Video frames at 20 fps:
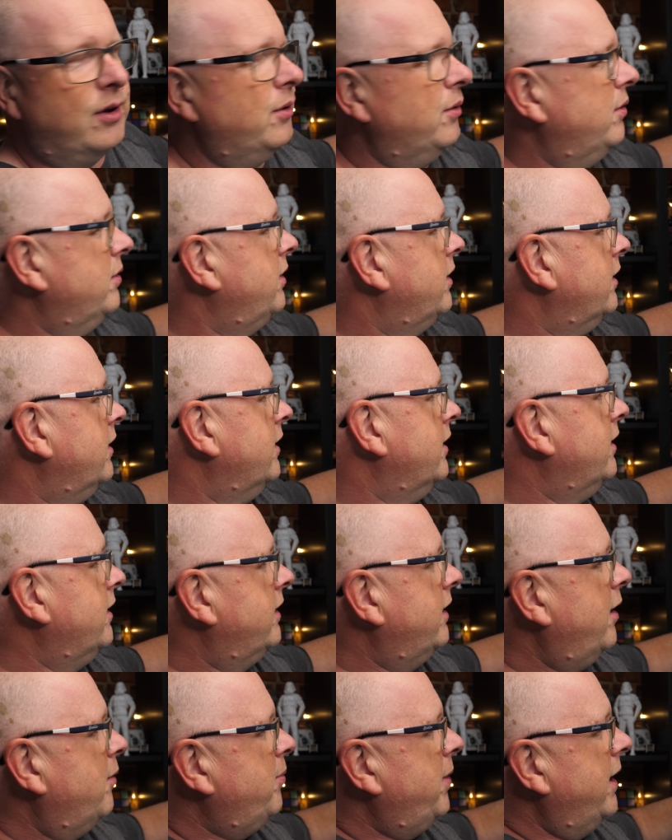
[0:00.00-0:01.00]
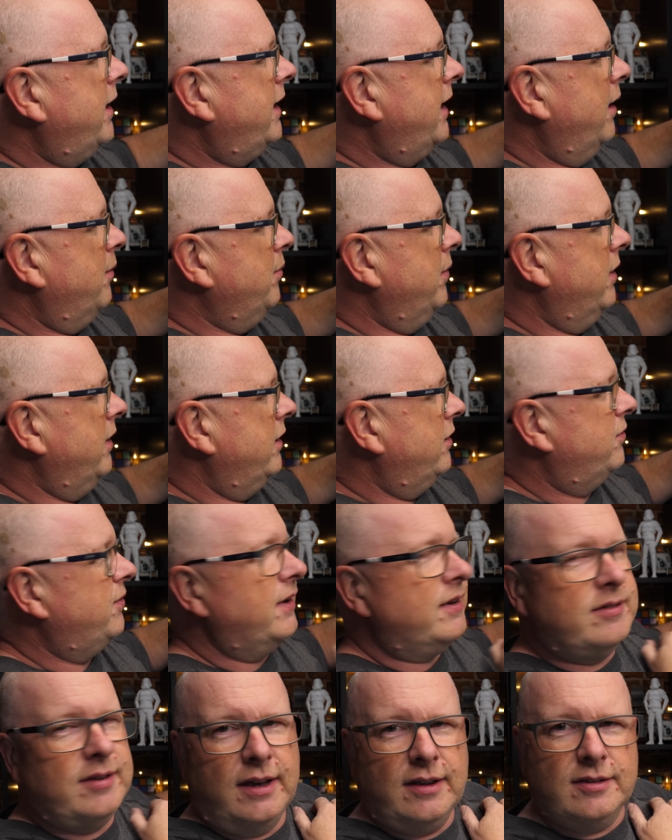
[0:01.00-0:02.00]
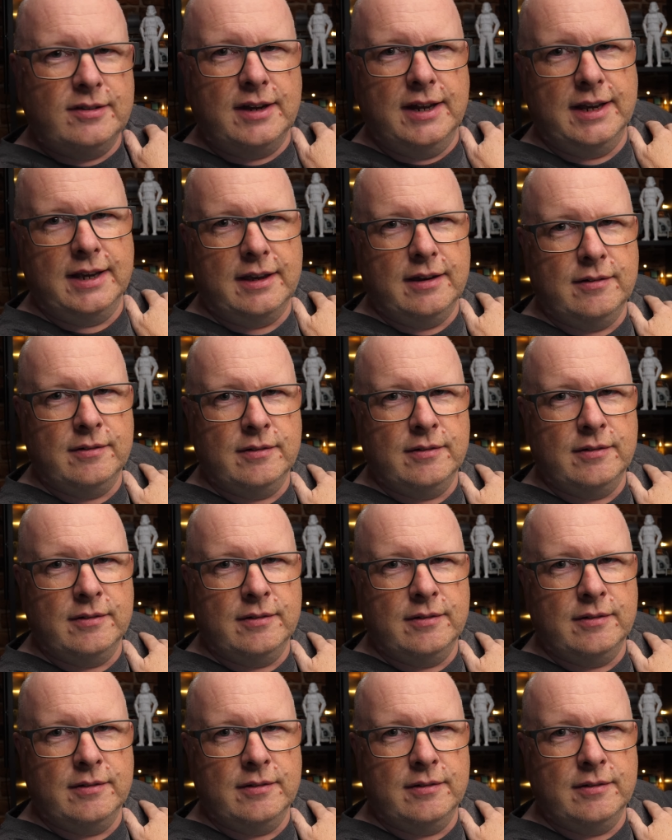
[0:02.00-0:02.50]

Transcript: old, that back camera is fantastic.